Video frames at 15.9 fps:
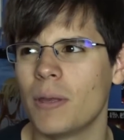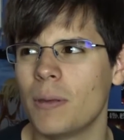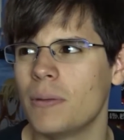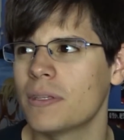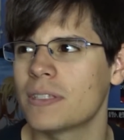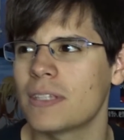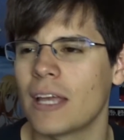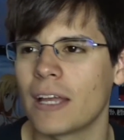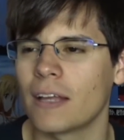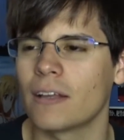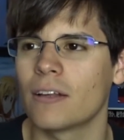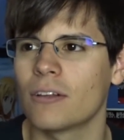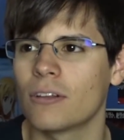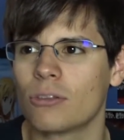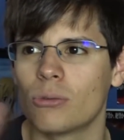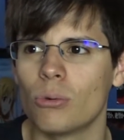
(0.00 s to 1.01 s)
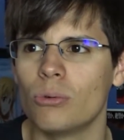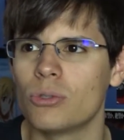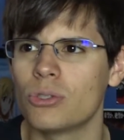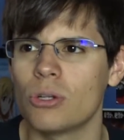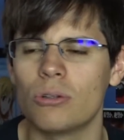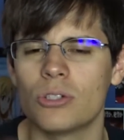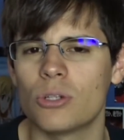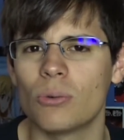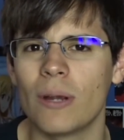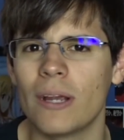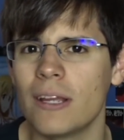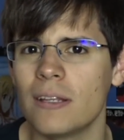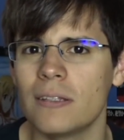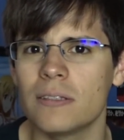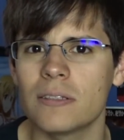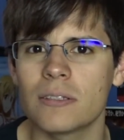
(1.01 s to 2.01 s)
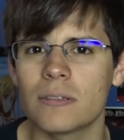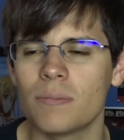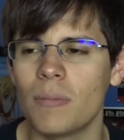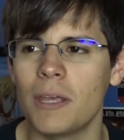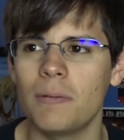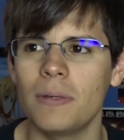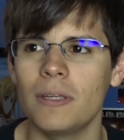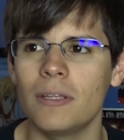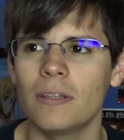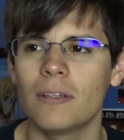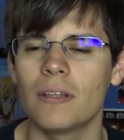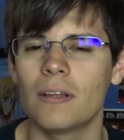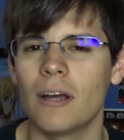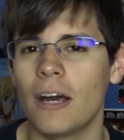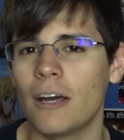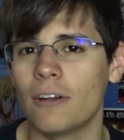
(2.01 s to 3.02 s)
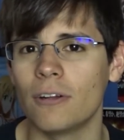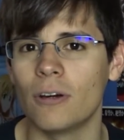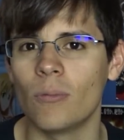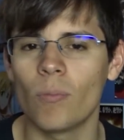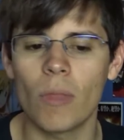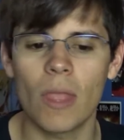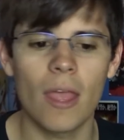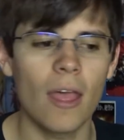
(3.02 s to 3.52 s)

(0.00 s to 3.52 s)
Maybe it's like through certain terrains, maybe? I don't know.